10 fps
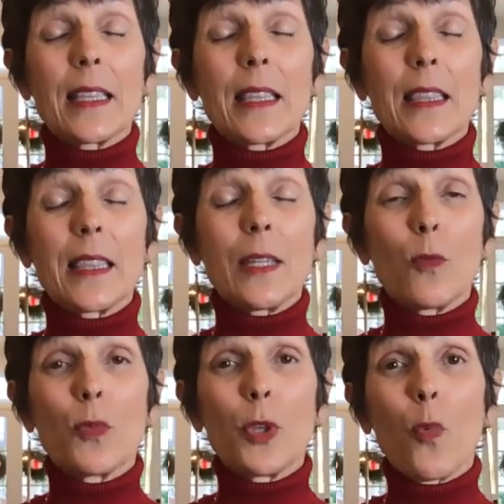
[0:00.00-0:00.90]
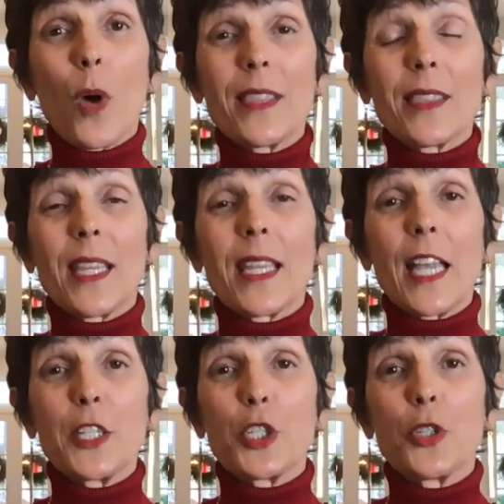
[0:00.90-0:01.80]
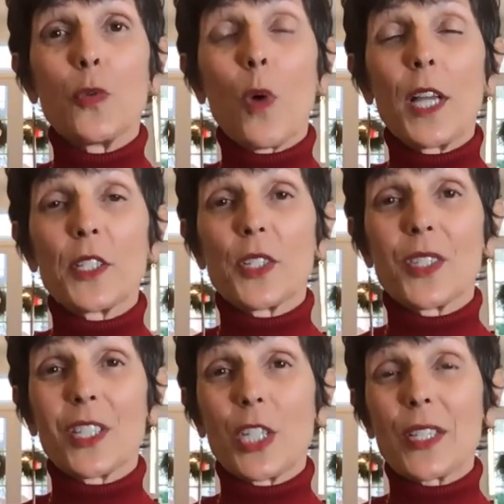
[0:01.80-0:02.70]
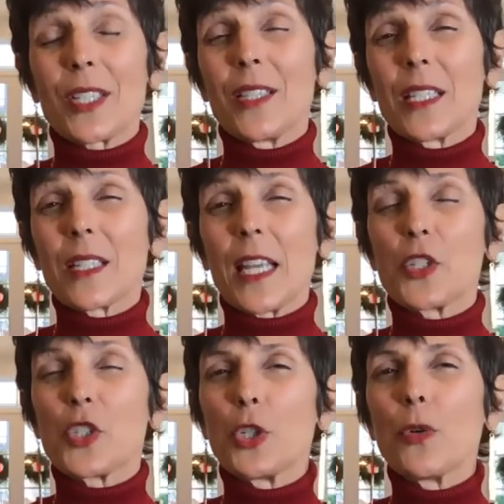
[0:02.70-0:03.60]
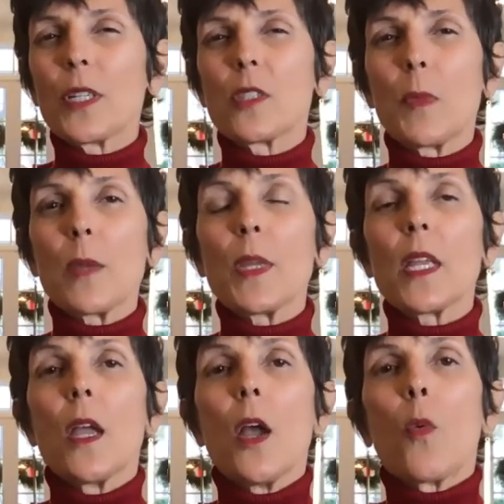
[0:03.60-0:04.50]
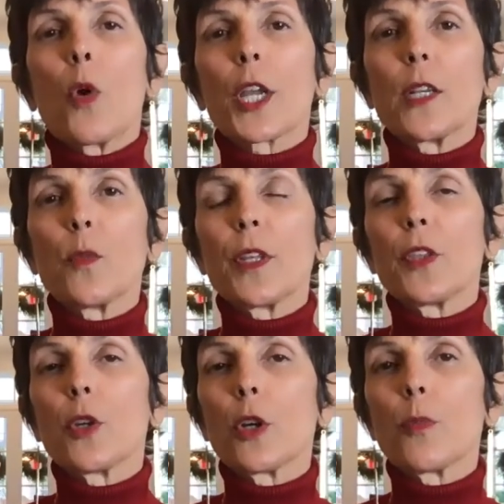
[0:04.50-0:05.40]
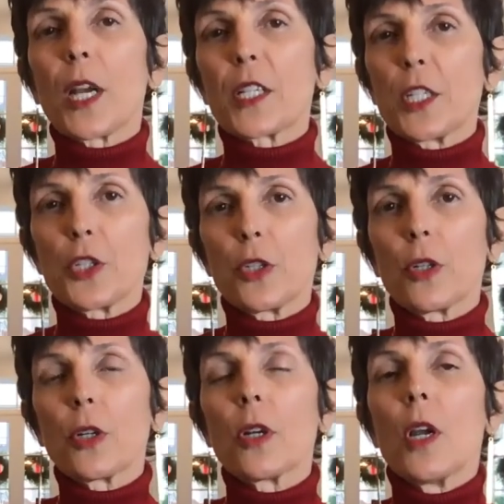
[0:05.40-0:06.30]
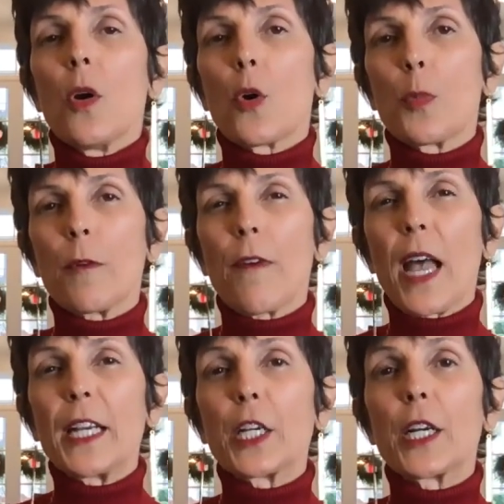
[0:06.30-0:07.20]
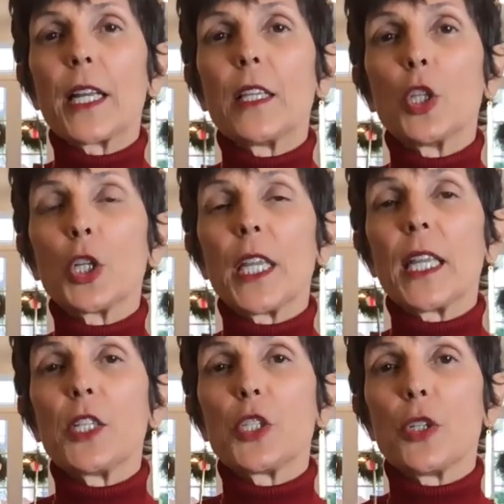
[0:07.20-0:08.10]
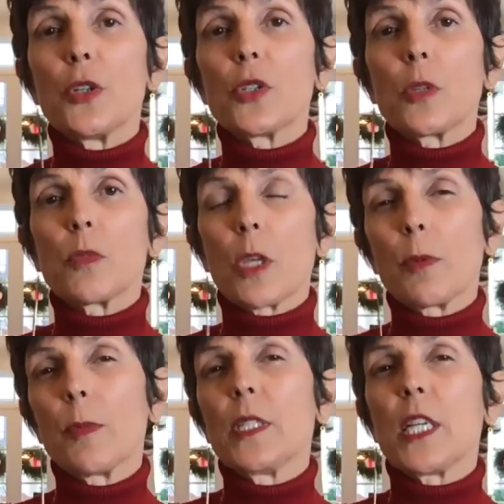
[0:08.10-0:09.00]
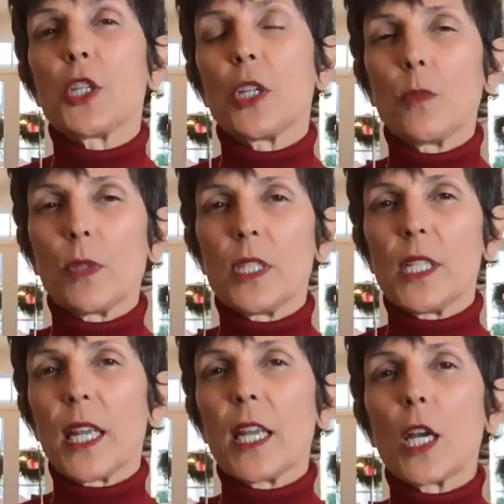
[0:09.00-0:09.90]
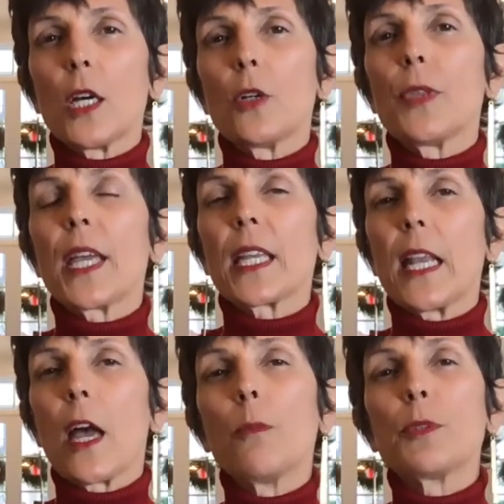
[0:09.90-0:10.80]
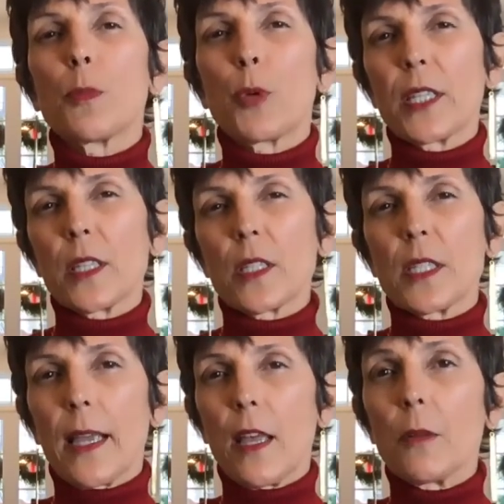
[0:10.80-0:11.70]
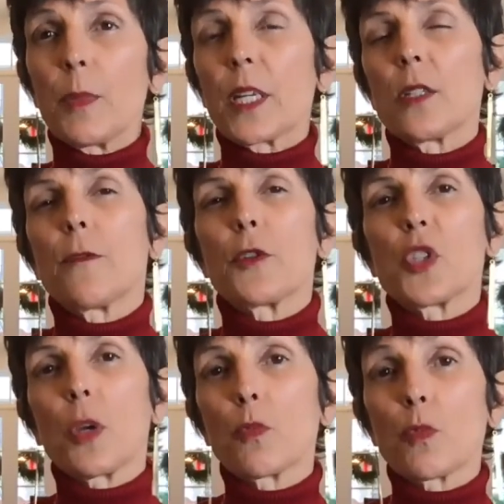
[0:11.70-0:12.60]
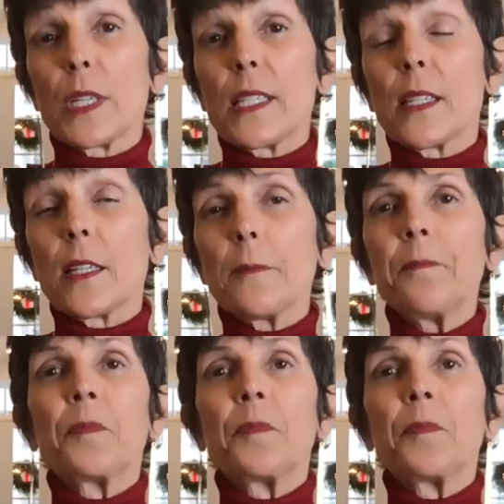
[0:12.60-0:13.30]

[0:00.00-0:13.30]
the one thing I do want to suggest in this case too is maybe working with your practitioner or provider and looking into some supplementation with DAO that can help to break this down, because for some reason